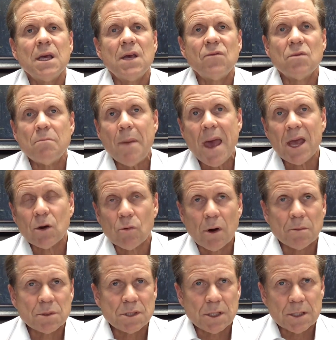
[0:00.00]
even
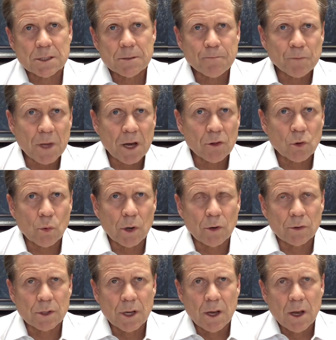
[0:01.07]
bankruptcies
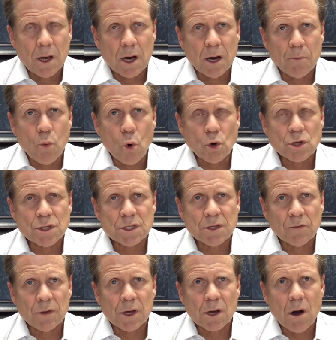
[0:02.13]
throughout portions
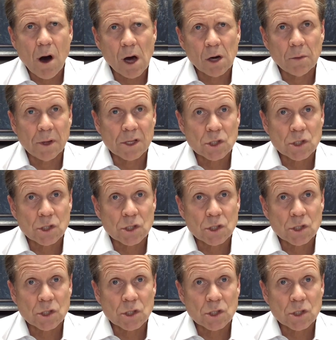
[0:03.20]
of the economy.